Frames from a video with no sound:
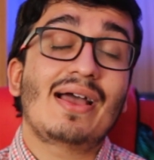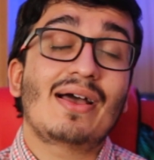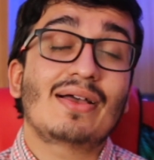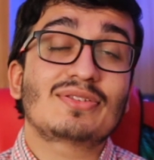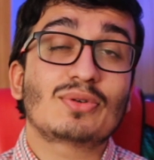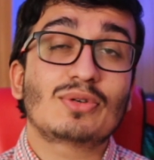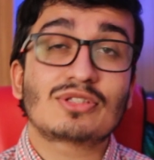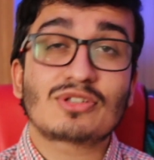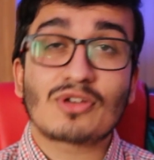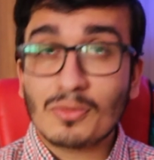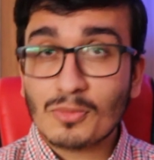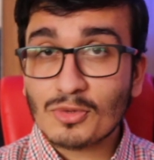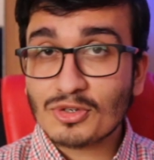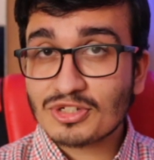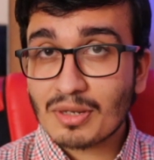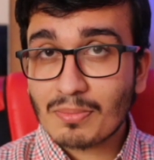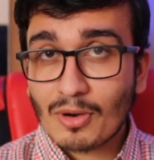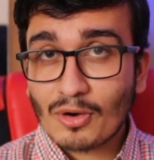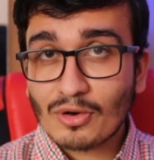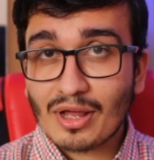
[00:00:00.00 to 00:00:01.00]
So it's
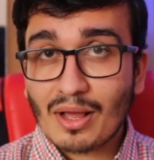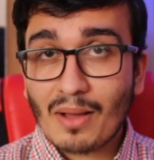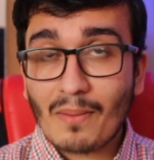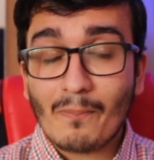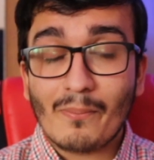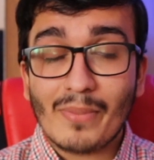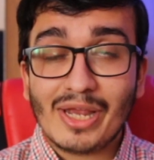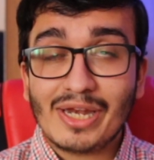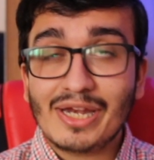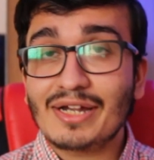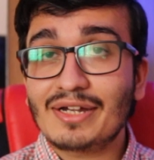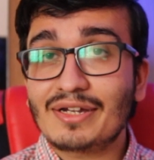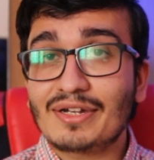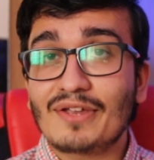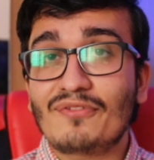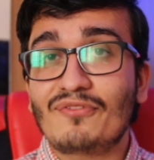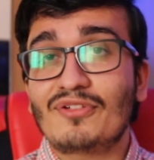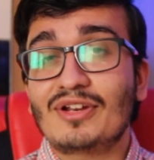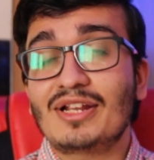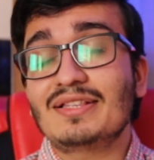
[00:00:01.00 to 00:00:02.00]
almost about a minute
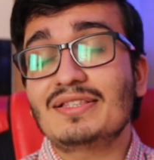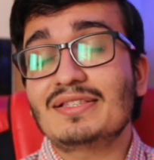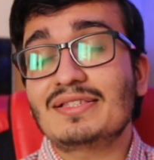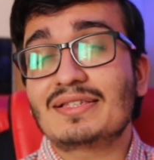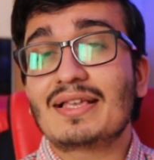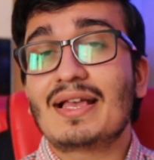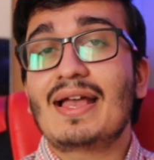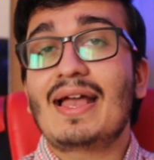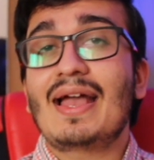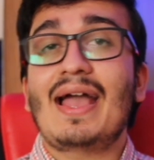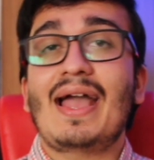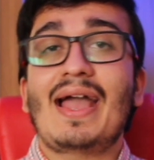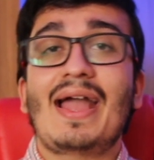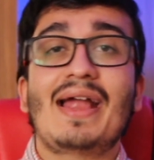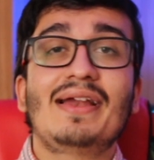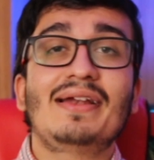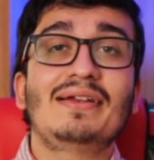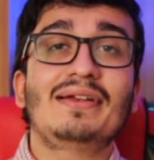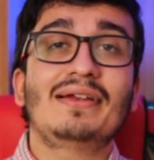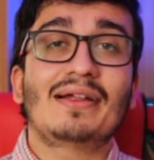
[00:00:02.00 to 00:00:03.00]
difference,
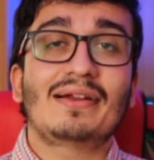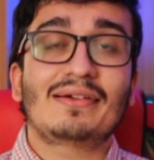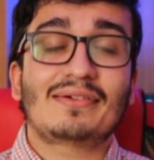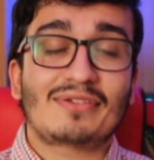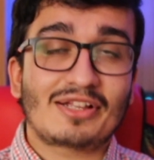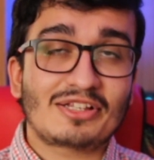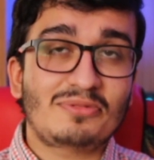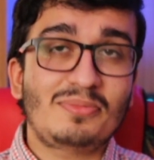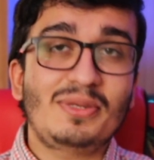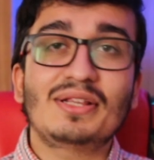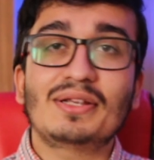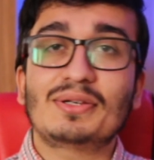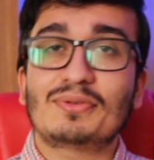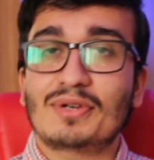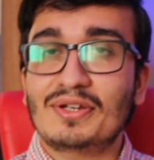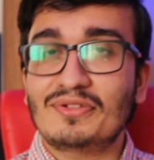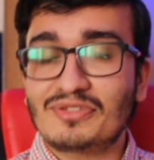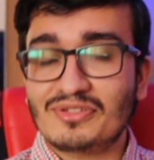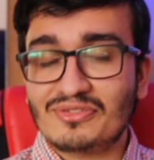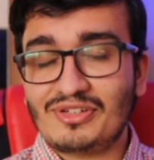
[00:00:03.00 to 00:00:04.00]
and trust me, the
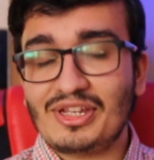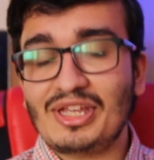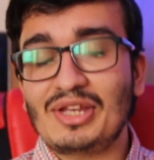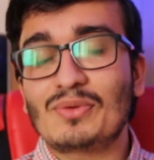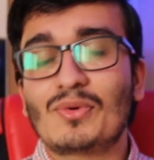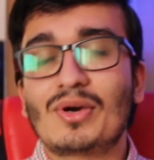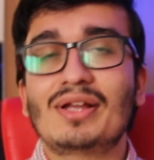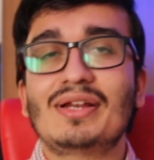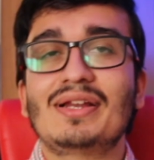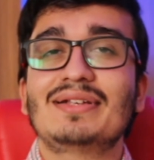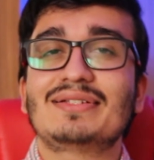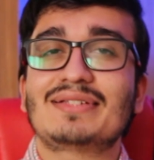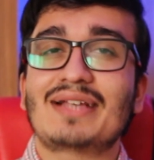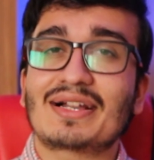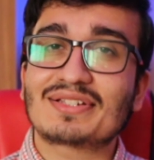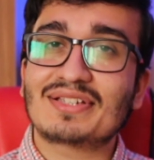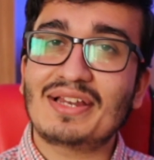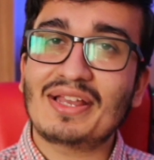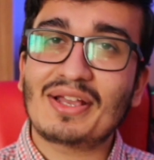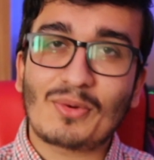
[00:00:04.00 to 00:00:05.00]
2015 one is
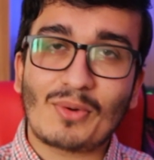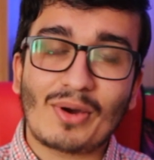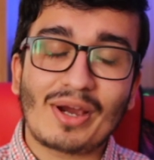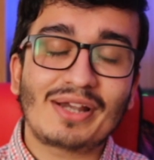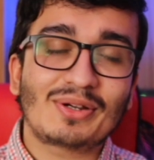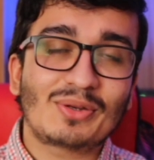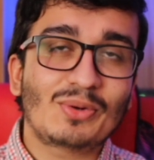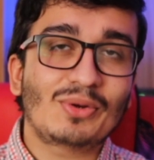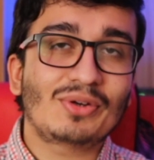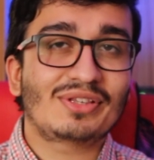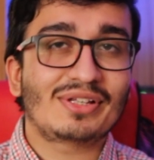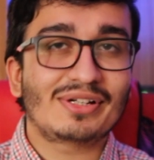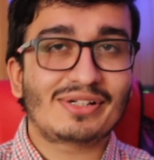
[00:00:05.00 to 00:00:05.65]
actually quite good.